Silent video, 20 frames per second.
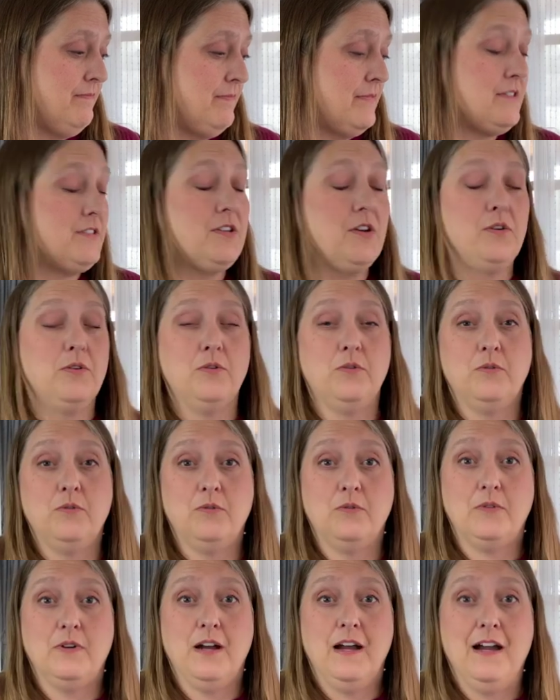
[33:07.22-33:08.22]

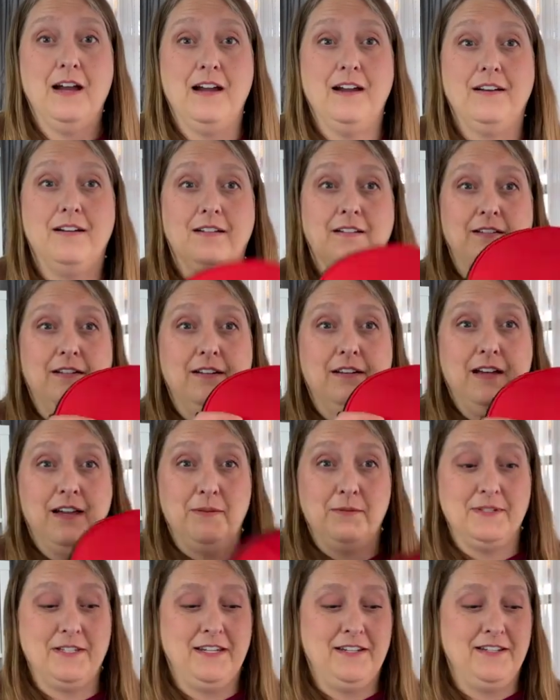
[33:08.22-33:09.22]
So I
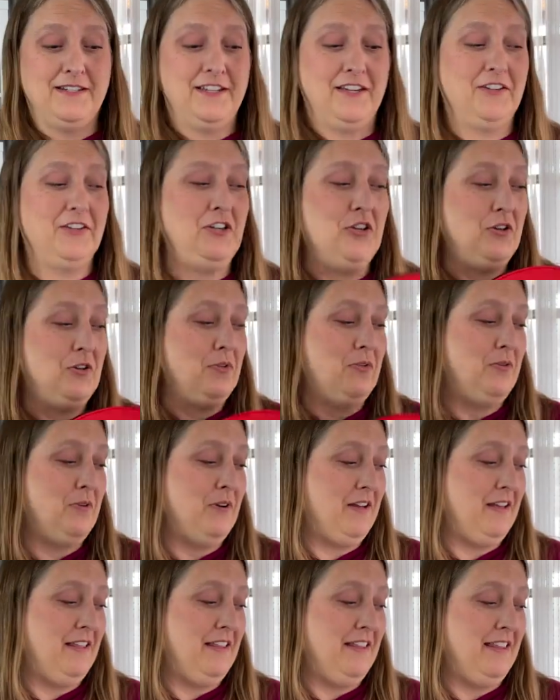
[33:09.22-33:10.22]
was going to tell you
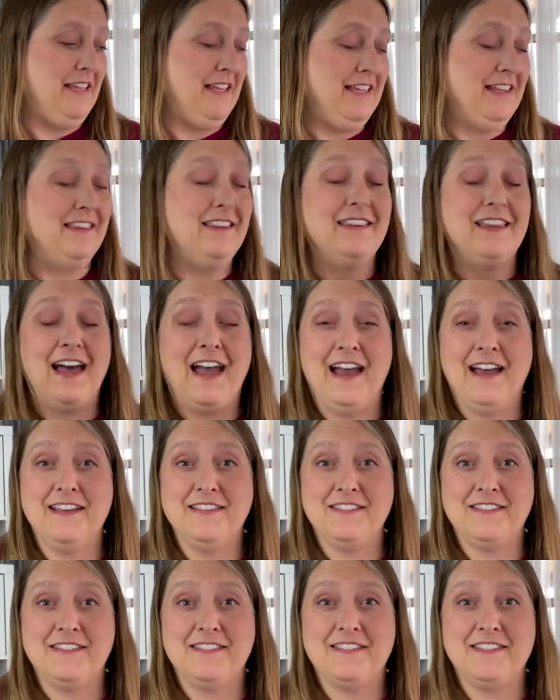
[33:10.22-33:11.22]

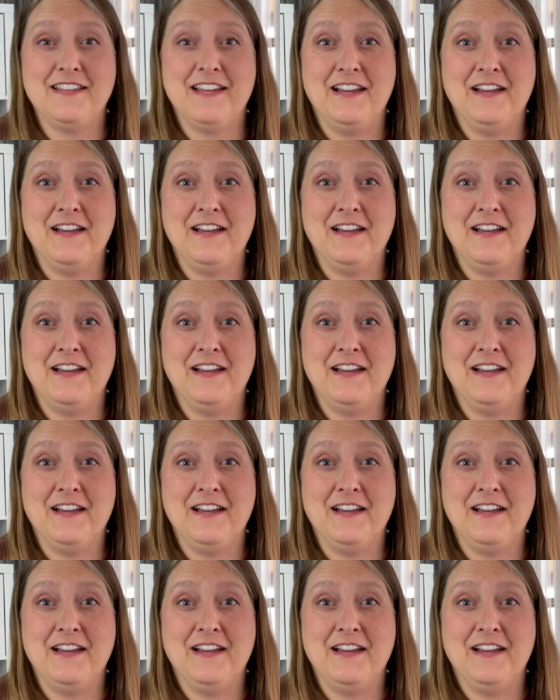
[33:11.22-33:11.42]
last